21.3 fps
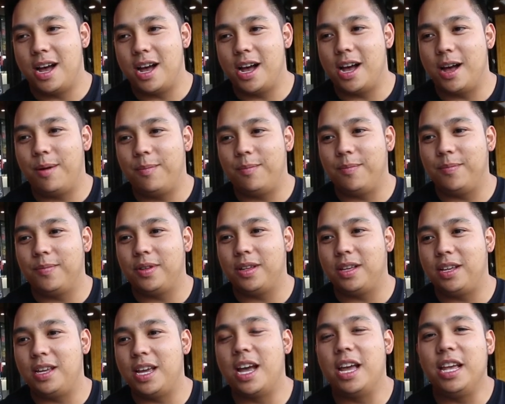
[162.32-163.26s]
Um,
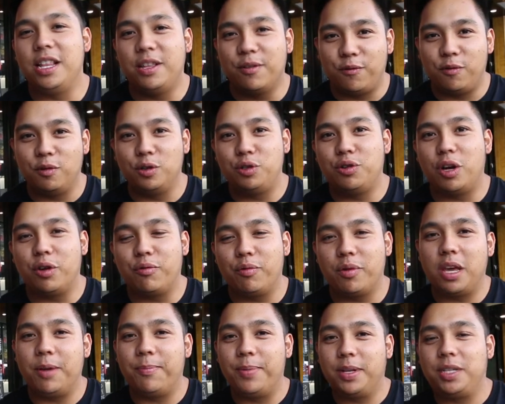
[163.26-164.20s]
yeah, in the food truck we
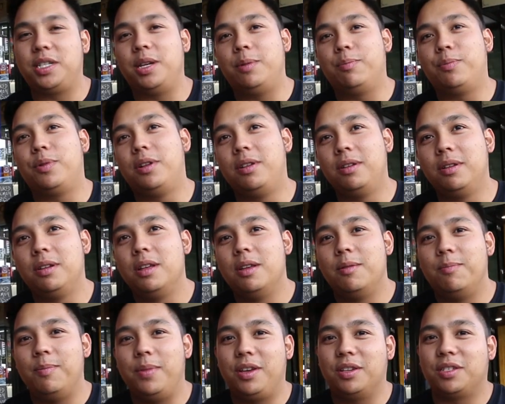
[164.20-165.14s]
keep it simple
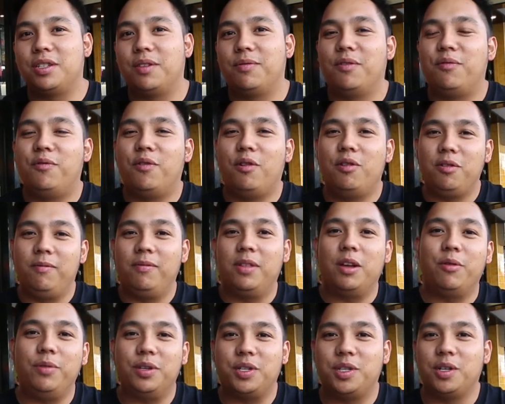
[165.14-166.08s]
because of the volume
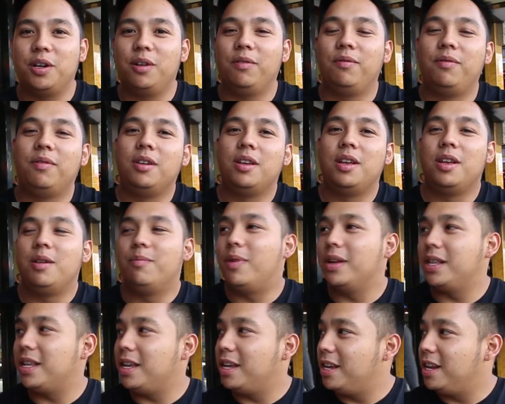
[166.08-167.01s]
that we serve.
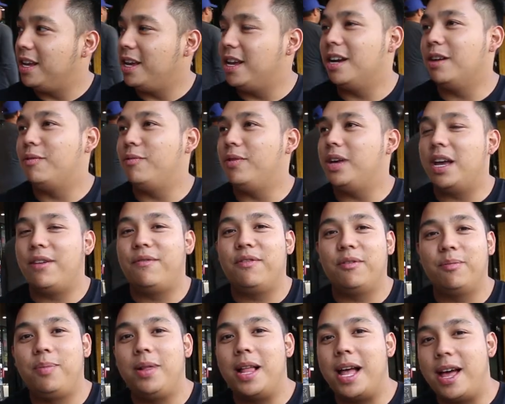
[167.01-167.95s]
But in here we have
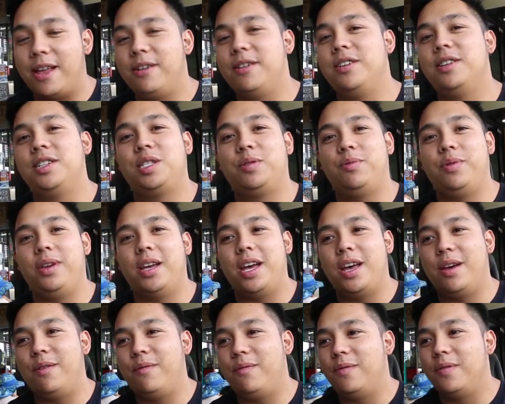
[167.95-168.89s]
platters, we
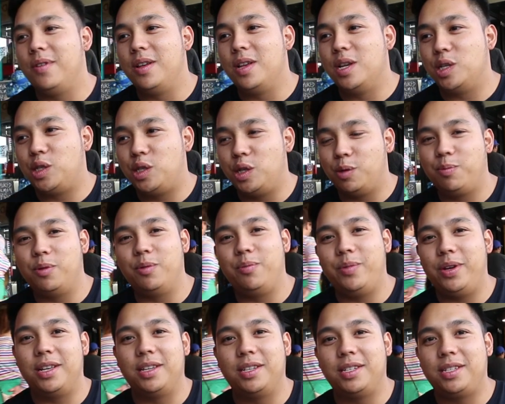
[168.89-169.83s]
have super
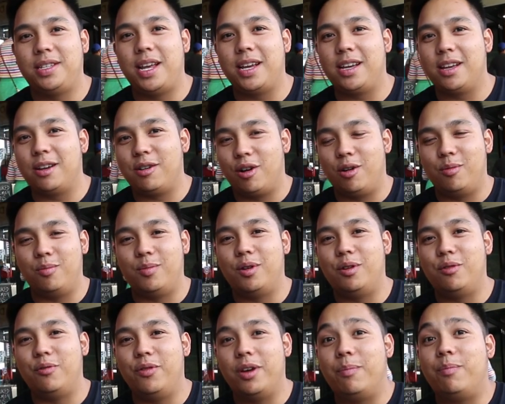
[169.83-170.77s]
meals like a
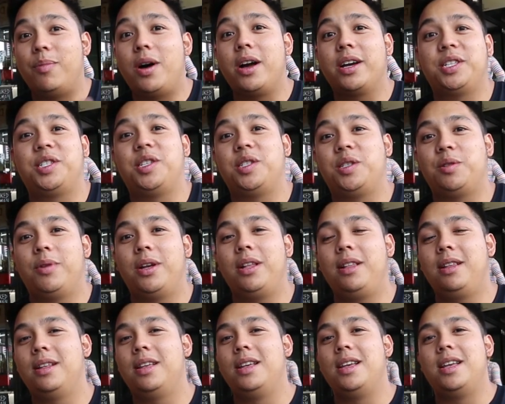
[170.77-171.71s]
combo, we have buckets as
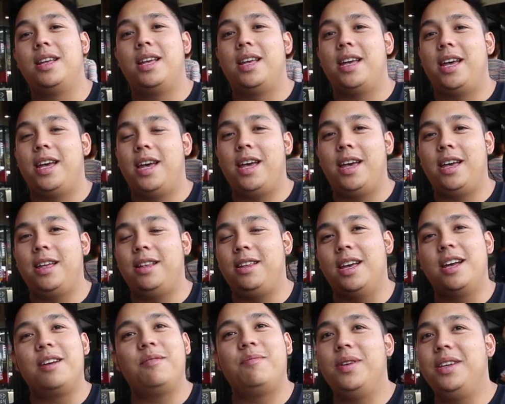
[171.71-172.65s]
well. Yeah. And
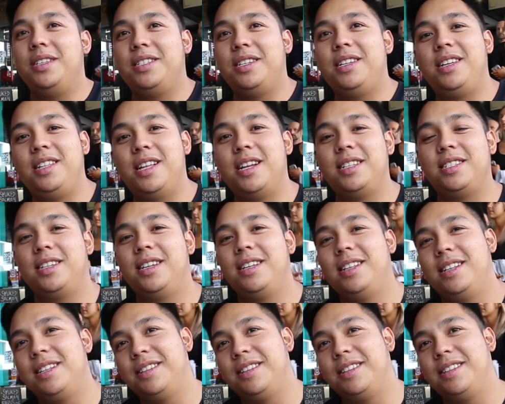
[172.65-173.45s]
yeah, basically that's it.